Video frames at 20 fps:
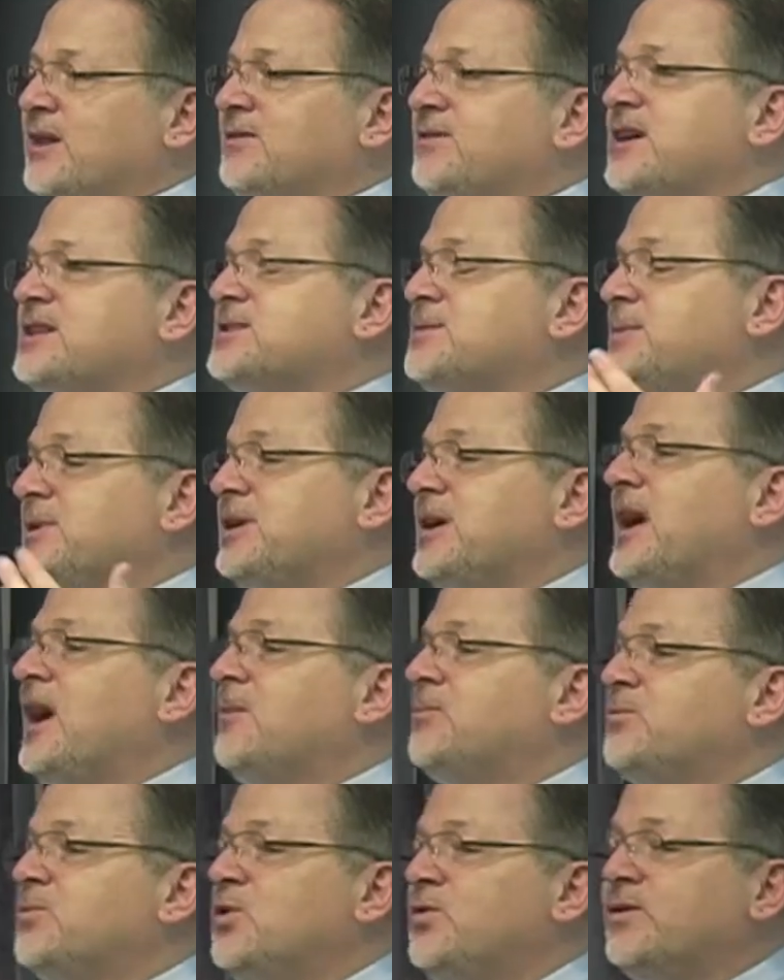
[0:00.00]
investment to
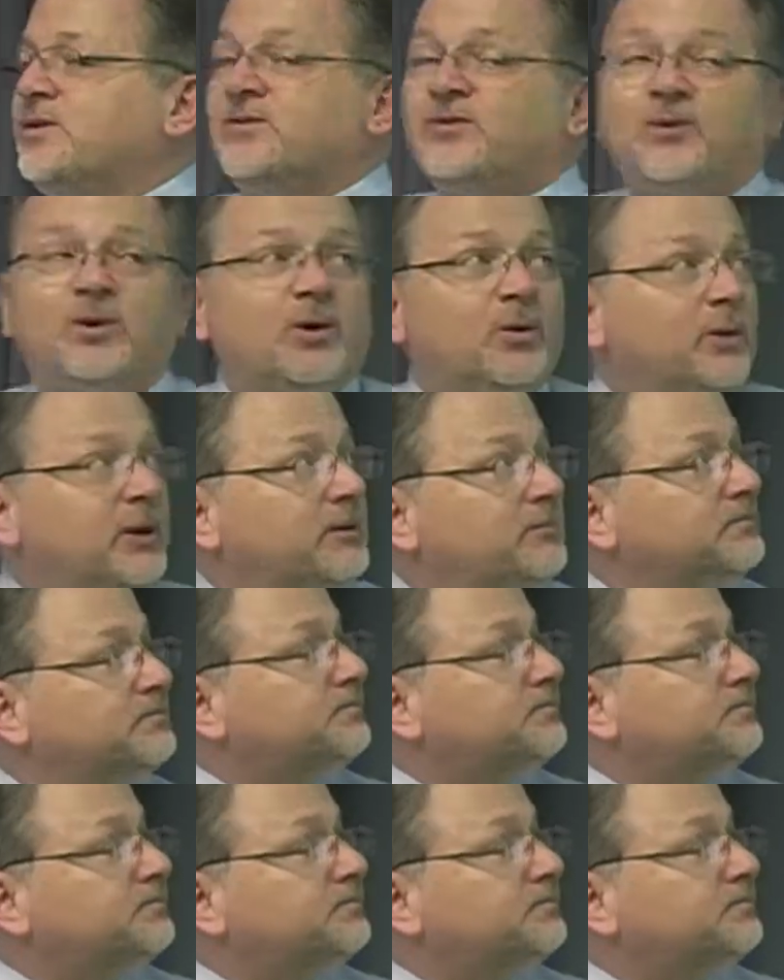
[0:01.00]
help move it forward.